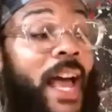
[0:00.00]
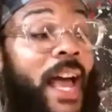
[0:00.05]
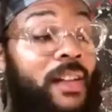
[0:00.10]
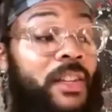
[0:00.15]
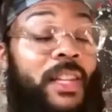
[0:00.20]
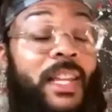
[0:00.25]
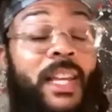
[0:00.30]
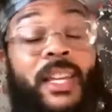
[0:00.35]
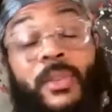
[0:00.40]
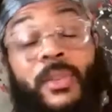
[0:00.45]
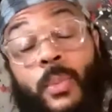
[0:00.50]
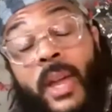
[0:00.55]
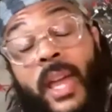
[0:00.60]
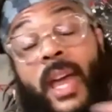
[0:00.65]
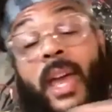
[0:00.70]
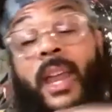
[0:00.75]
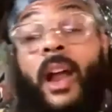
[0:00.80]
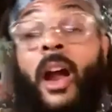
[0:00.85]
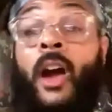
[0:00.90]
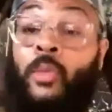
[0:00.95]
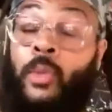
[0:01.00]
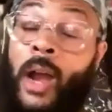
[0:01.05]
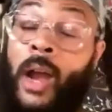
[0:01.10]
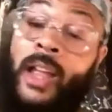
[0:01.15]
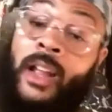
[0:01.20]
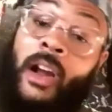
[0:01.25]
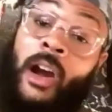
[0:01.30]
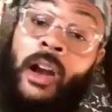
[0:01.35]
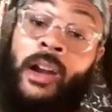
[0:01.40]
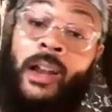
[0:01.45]
in the league. We had our right
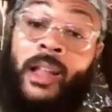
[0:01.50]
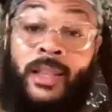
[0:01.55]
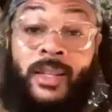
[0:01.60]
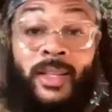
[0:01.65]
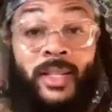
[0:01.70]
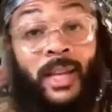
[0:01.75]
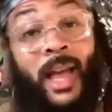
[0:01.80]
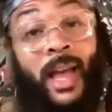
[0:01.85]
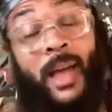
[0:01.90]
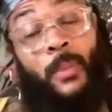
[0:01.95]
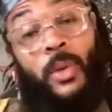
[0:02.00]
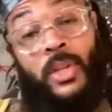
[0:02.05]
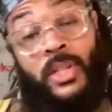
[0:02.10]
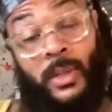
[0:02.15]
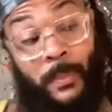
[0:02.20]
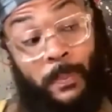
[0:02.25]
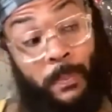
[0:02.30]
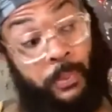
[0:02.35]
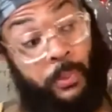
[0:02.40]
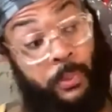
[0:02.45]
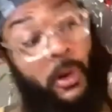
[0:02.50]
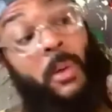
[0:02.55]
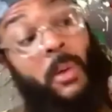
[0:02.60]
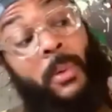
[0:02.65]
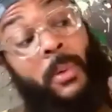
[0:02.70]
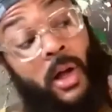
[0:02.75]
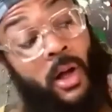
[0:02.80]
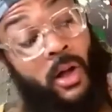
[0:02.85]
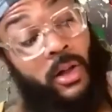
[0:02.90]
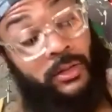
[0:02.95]
guard at the time was a Pro
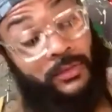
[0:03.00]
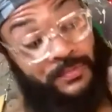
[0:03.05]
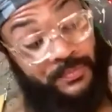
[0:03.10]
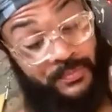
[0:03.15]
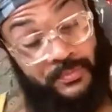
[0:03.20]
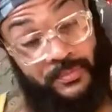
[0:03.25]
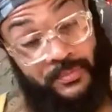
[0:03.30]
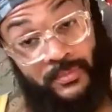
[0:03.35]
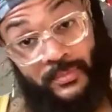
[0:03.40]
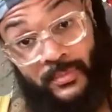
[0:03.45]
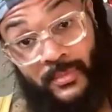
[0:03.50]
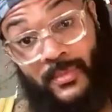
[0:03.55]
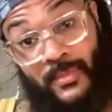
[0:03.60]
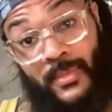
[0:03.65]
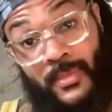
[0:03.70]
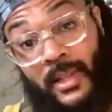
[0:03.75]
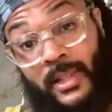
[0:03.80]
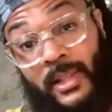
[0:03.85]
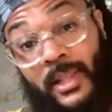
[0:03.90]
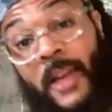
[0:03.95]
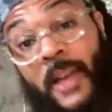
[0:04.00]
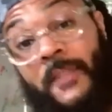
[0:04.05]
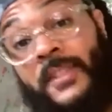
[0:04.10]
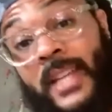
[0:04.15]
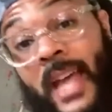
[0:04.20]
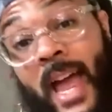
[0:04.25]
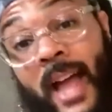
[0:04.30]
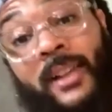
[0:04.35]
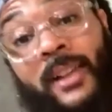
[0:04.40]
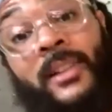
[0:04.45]
Bowl left
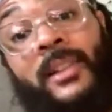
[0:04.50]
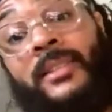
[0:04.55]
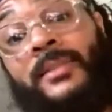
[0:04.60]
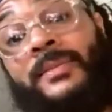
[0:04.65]
tackle.